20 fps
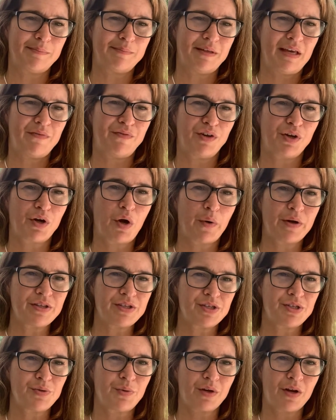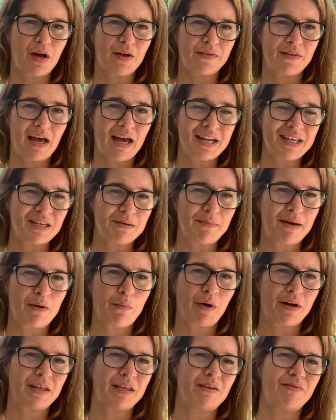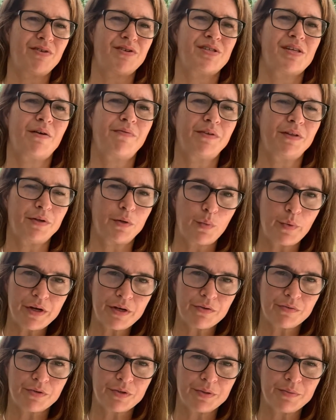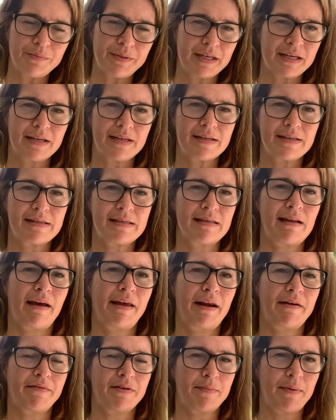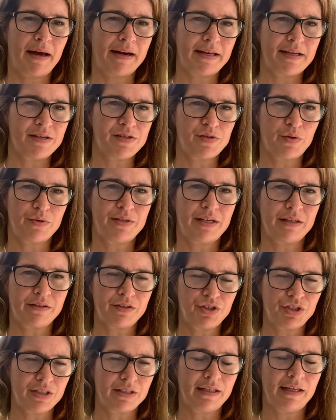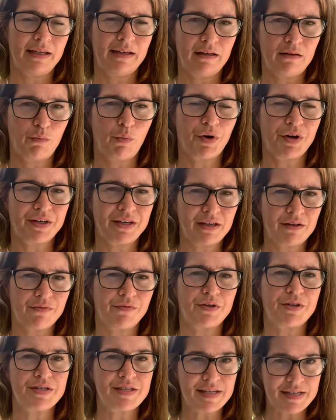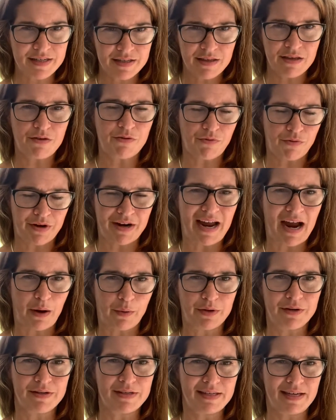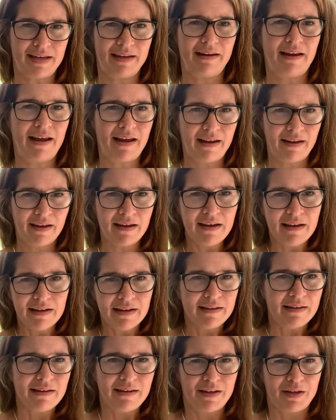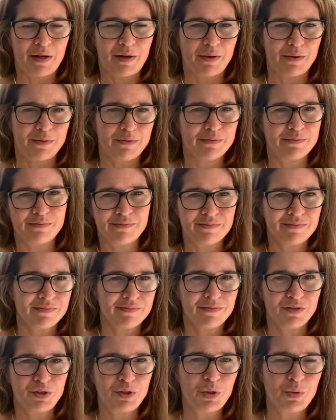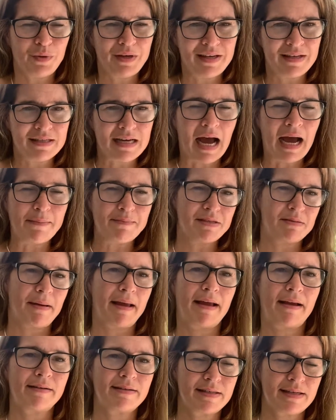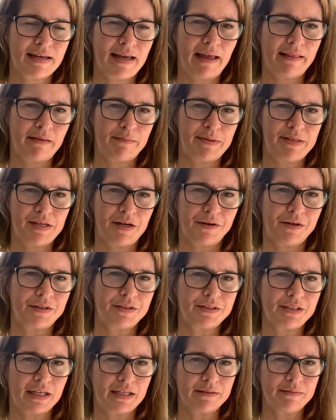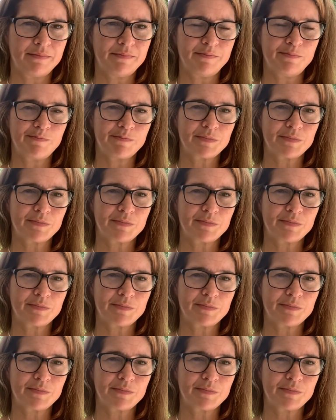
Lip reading: If you're going to do it online, you may want to give yourself a little wiggle room because not everybody is so diligent in working for 63 hours in a, 2-week time span to get the material done.